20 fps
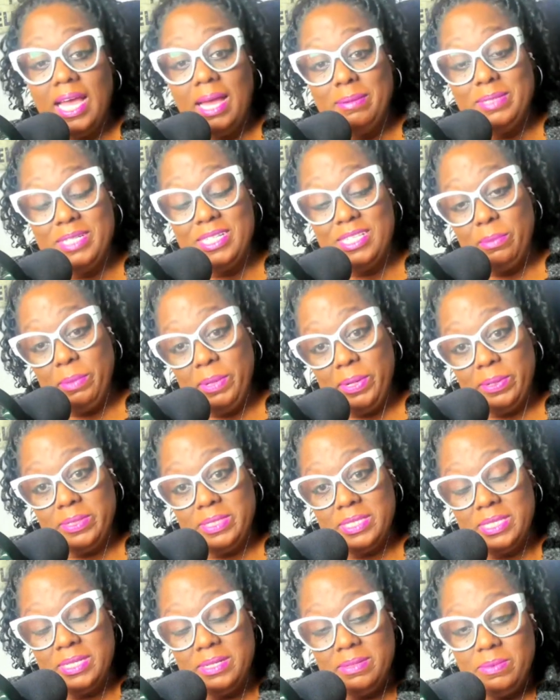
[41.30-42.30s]
I'm just a
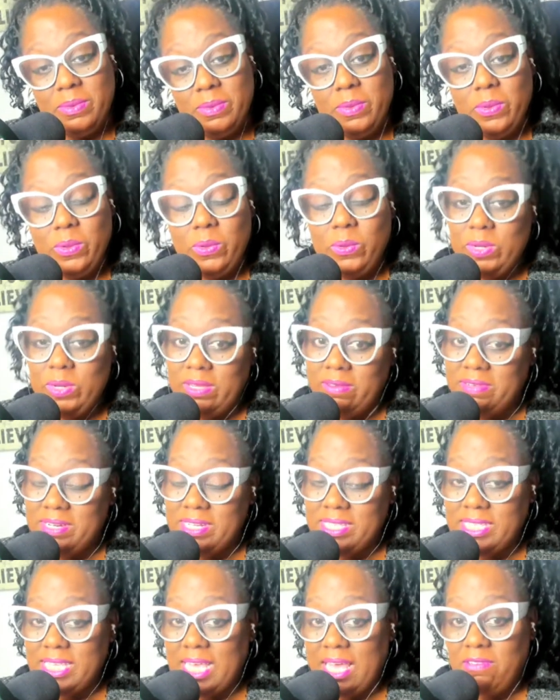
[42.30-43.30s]
person who live in the
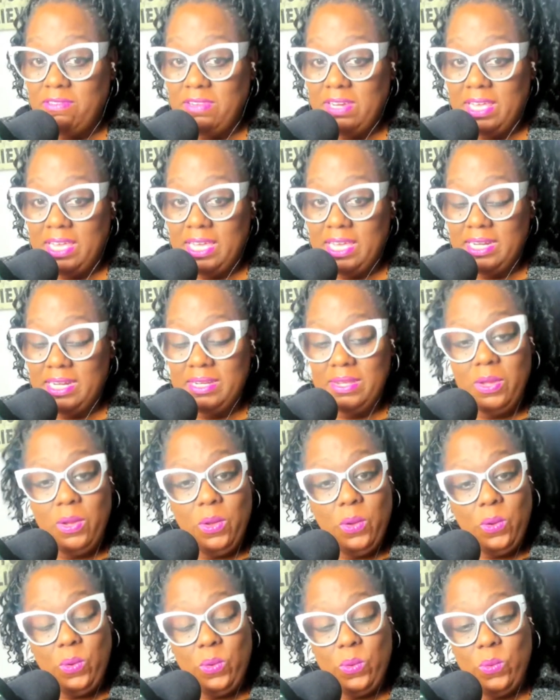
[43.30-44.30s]
Southland
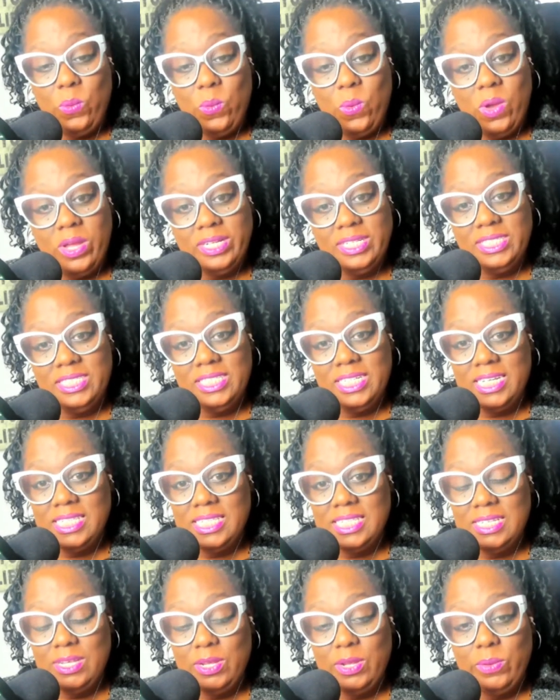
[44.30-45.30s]
who wants
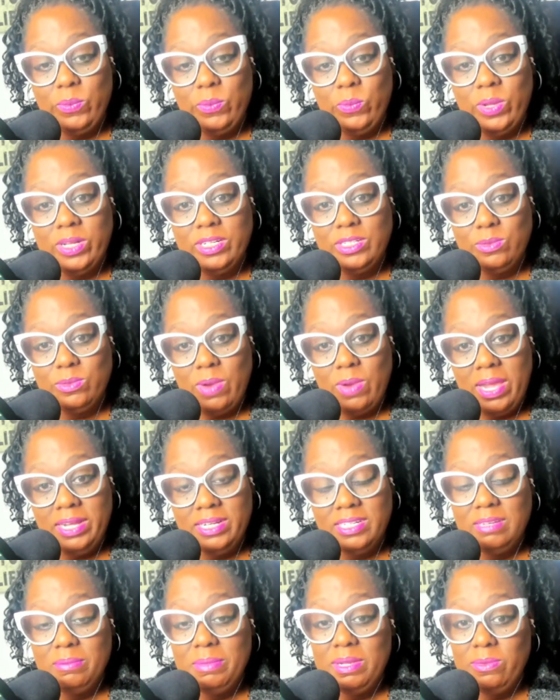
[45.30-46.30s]
just what's
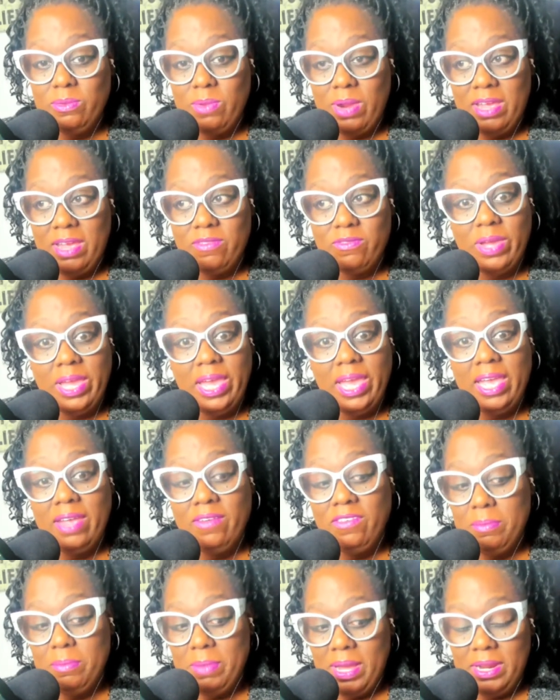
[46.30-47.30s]
right to be right for
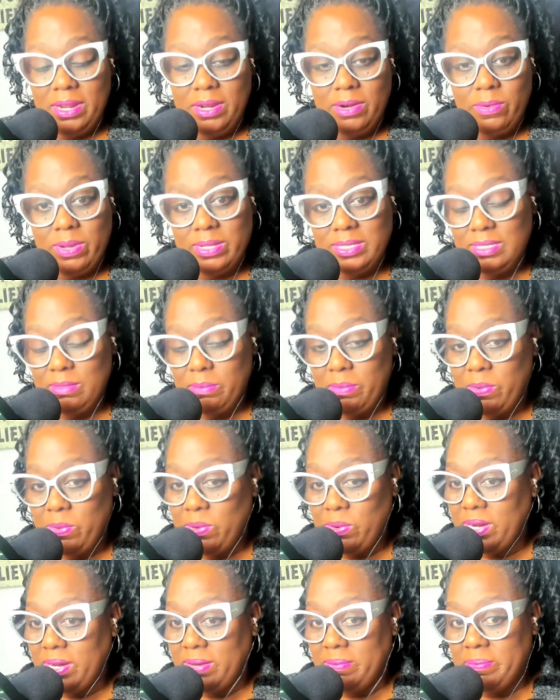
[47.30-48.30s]
everybody across the
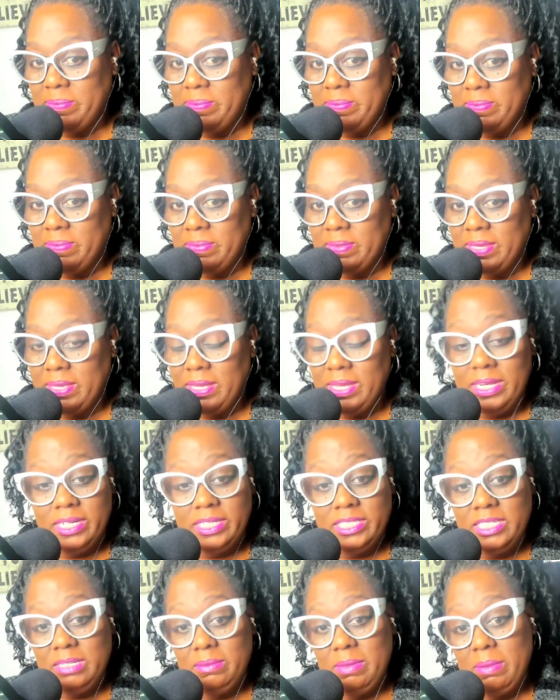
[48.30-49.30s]
board.
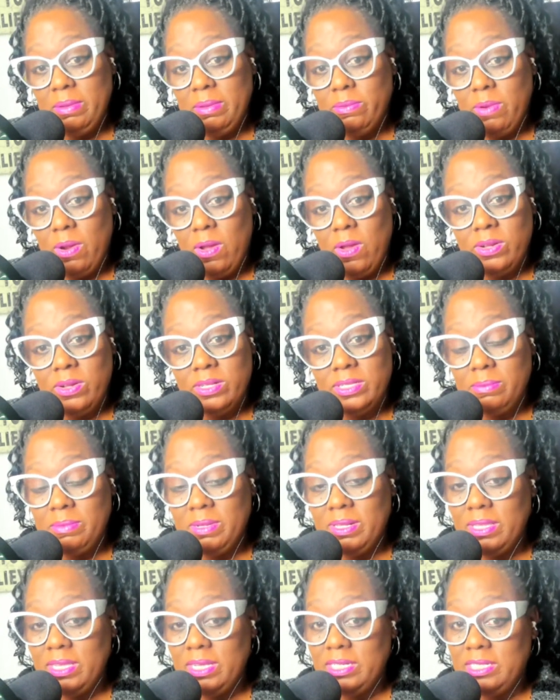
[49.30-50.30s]
She may be wrong in some
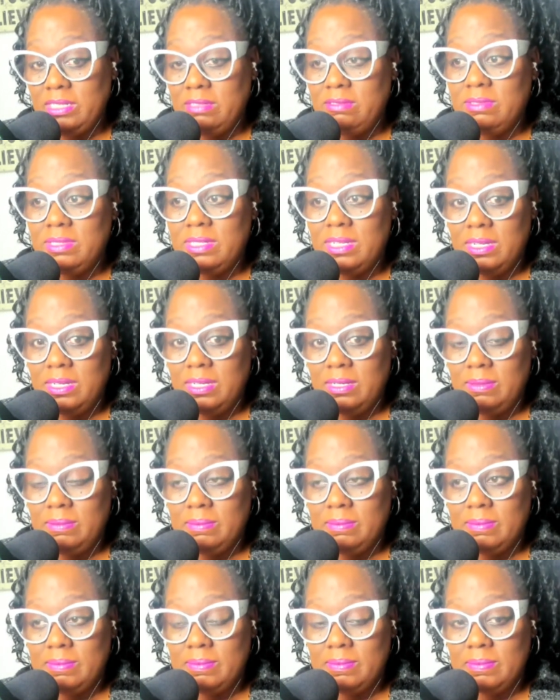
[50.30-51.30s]
of the things she's done,
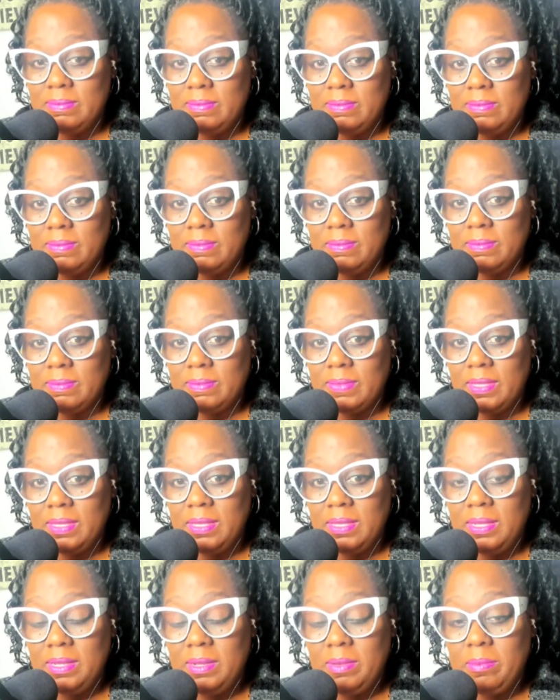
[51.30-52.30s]

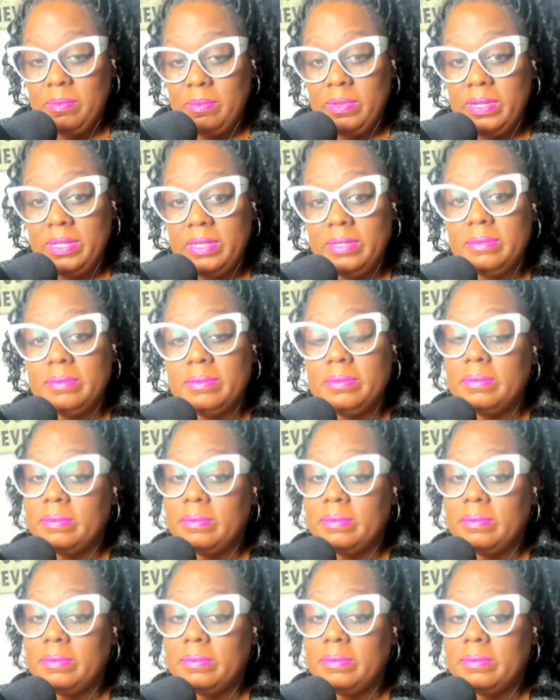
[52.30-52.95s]
but